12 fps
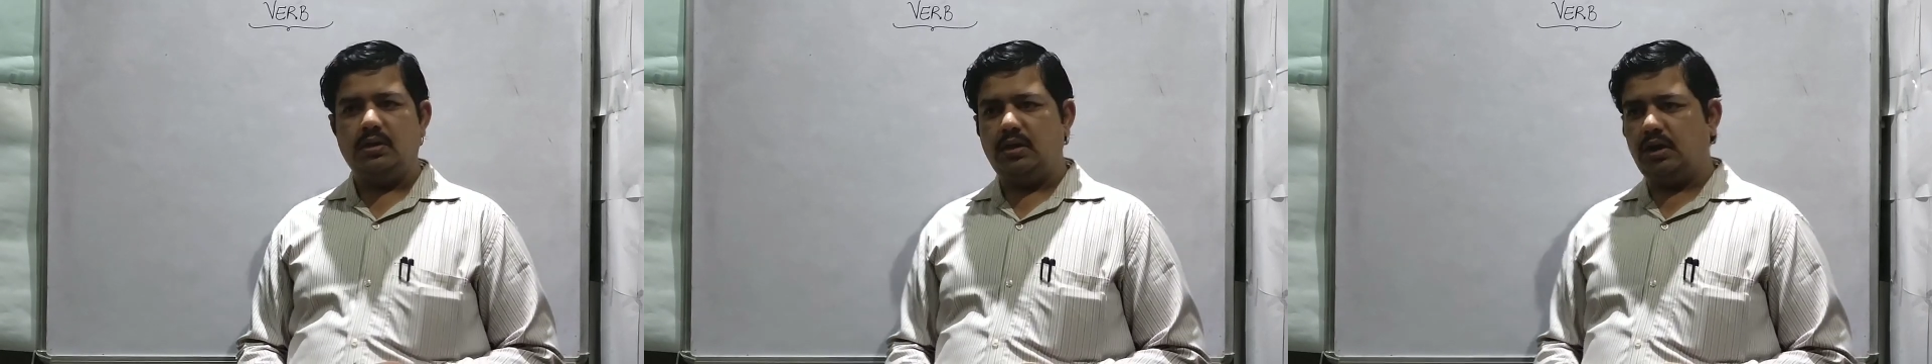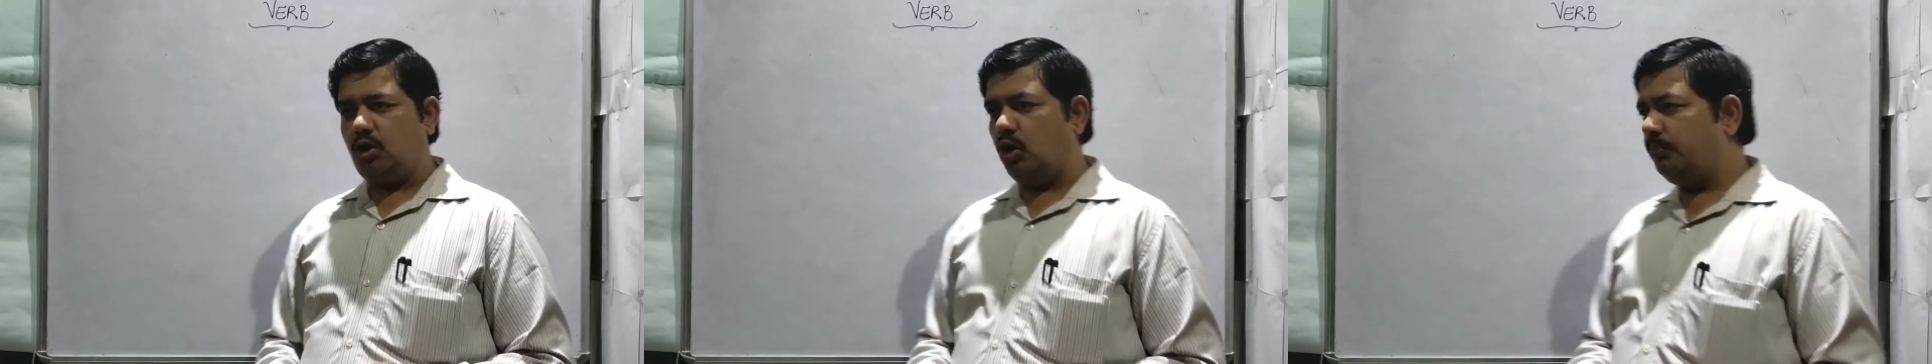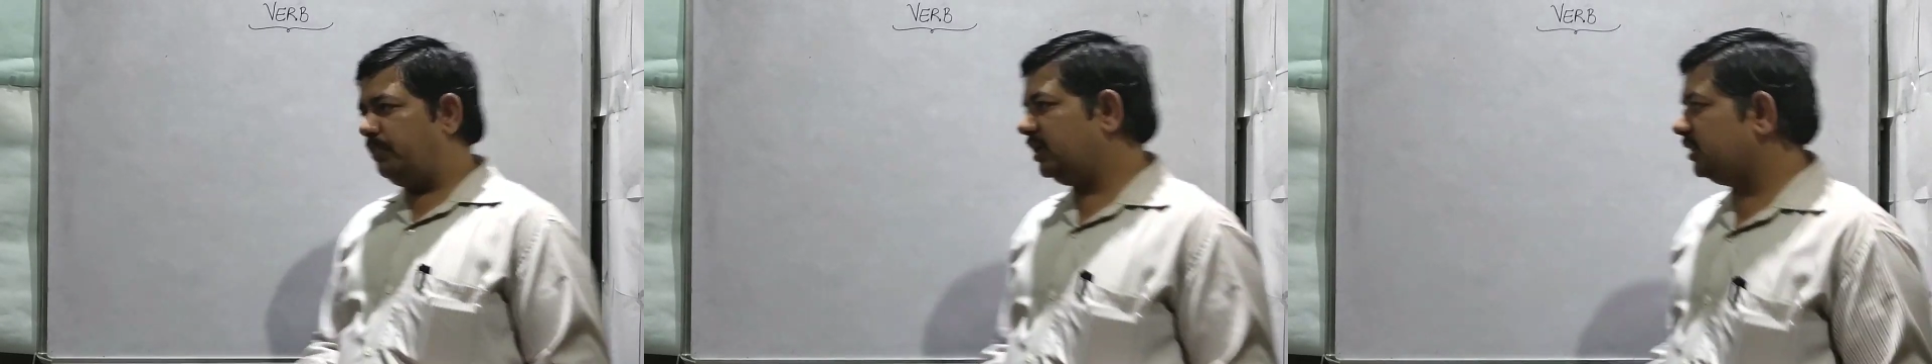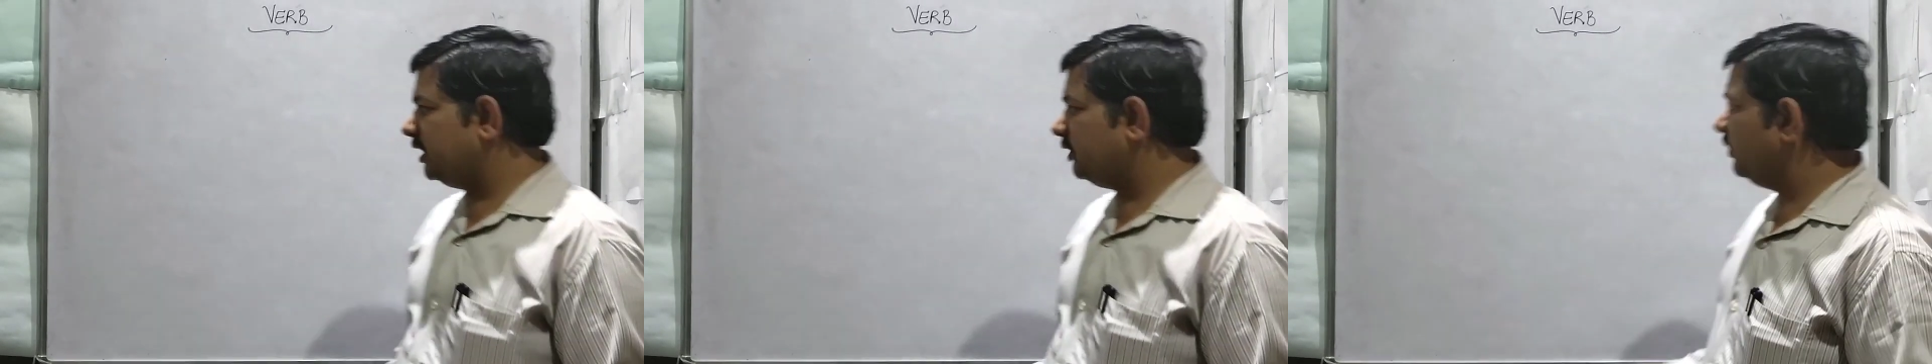The
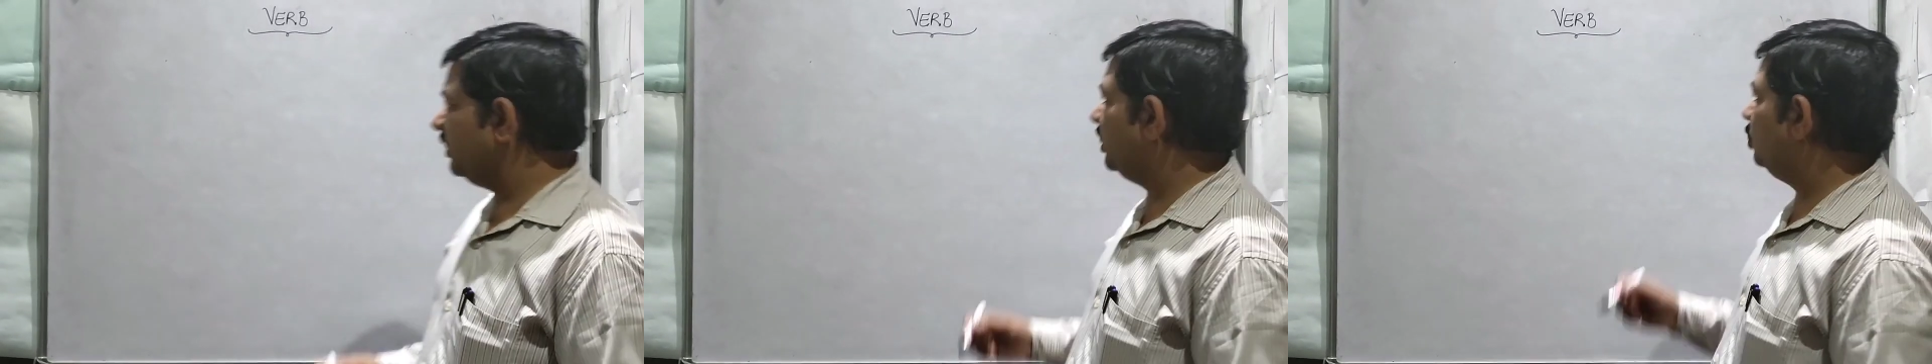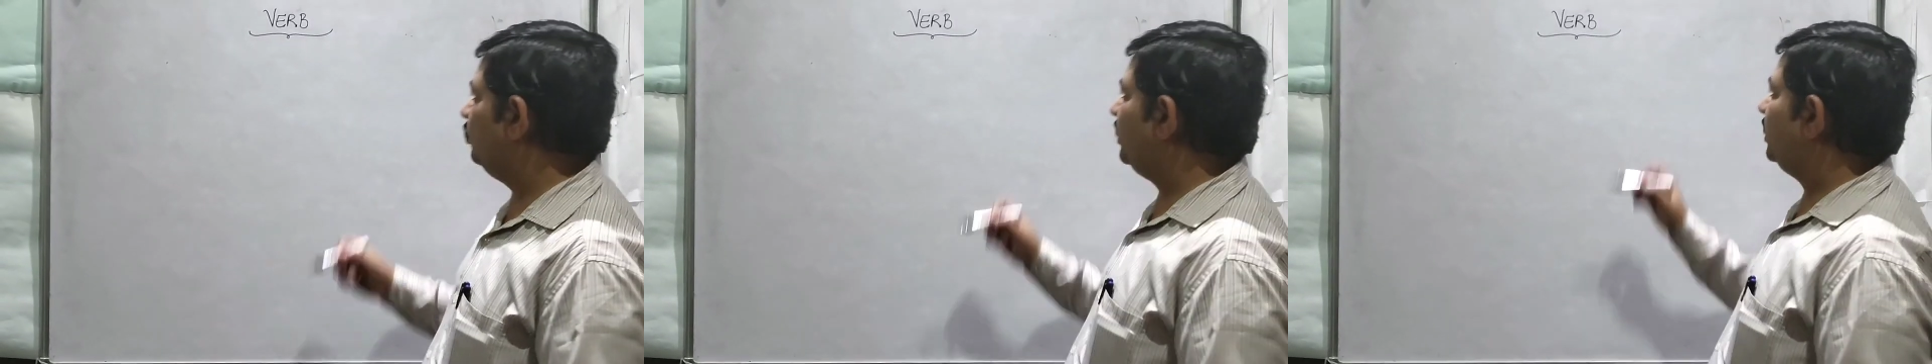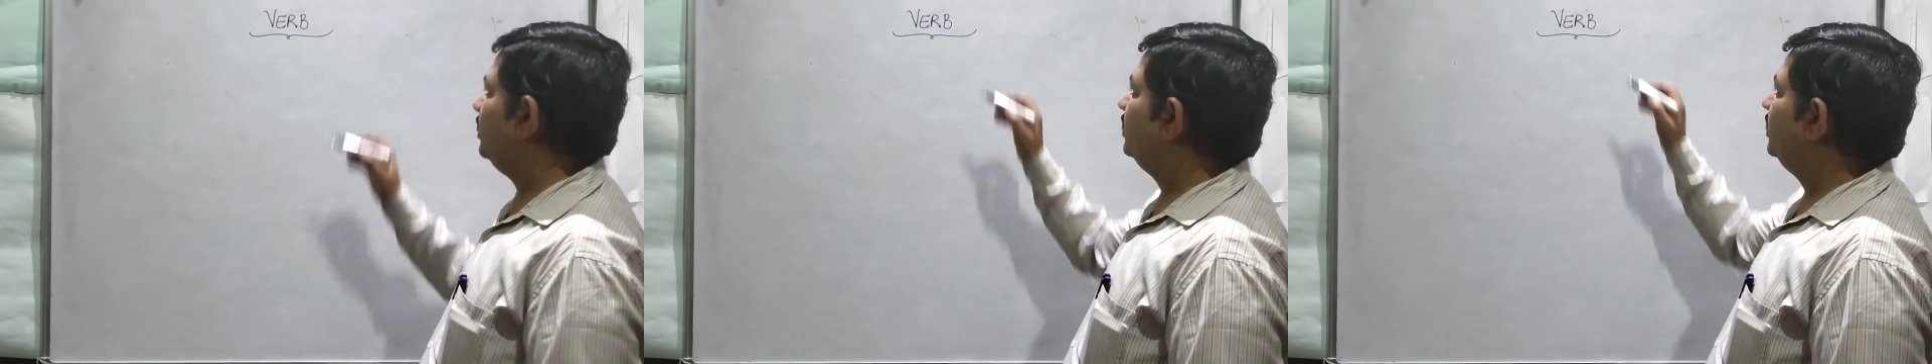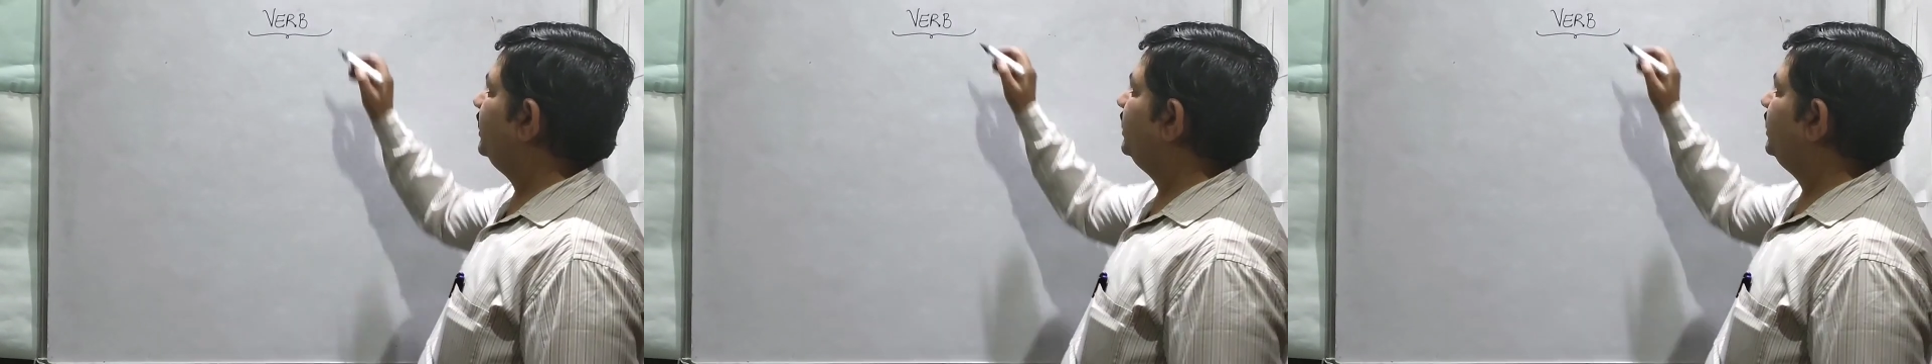topic that we are doing